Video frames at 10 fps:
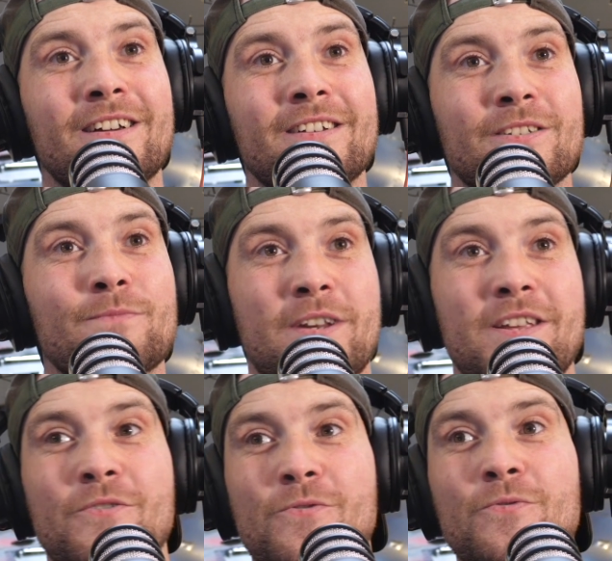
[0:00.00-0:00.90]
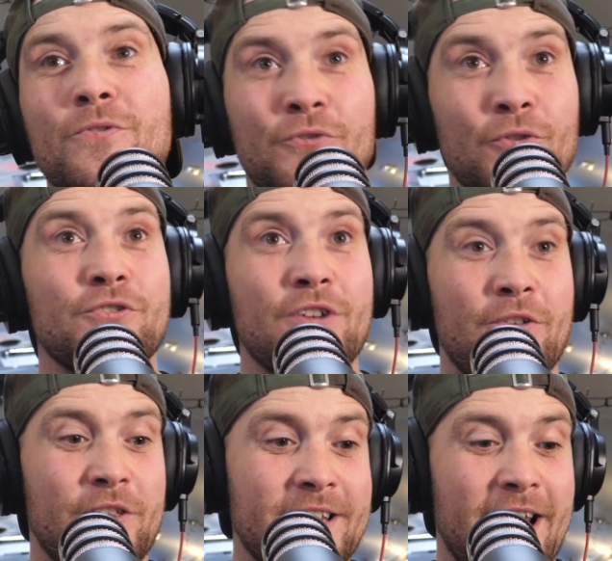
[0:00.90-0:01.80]
Somebody who does
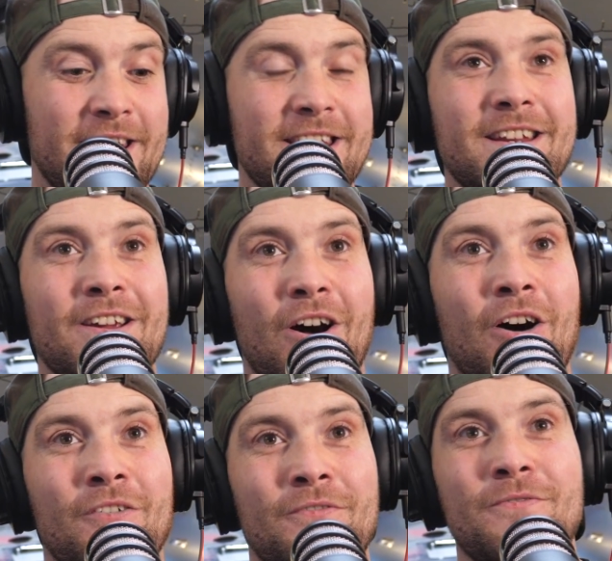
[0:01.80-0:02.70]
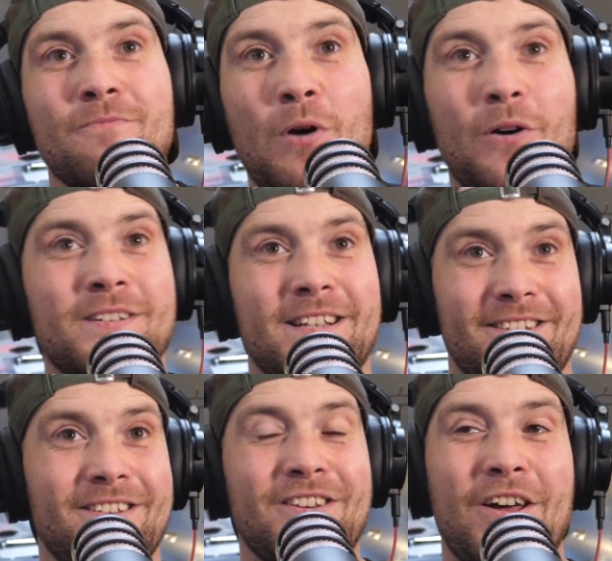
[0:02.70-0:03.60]
know the technique of
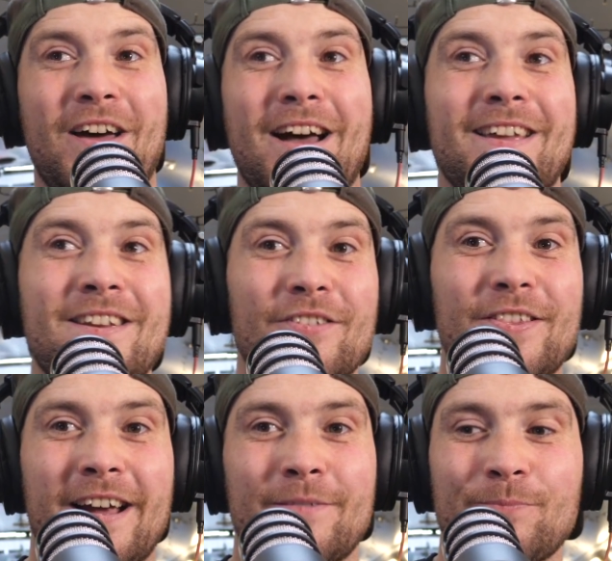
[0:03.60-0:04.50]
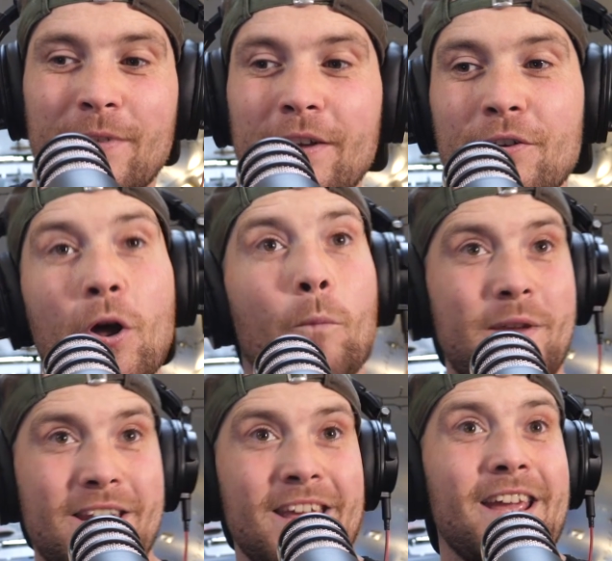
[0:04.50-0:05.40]
boxing, that not
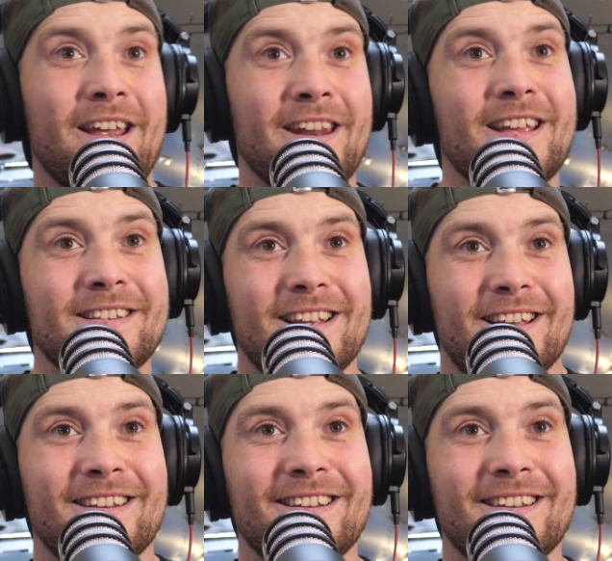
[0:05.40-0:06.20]
being hit and hitting.